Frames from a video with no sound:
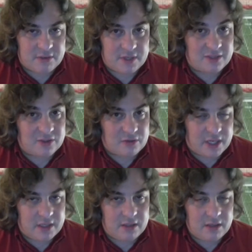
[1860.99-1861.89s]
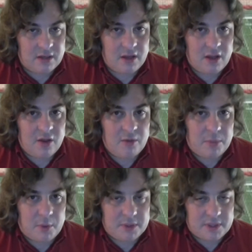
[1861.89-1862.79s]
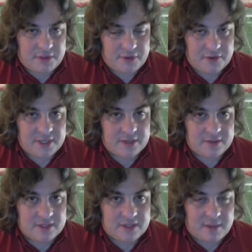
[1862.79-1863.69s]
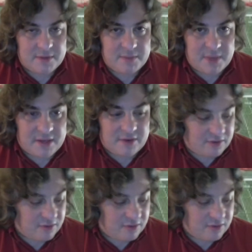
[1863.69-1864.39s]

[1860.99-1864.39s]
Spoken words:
Not great, but when the third down stops mattered,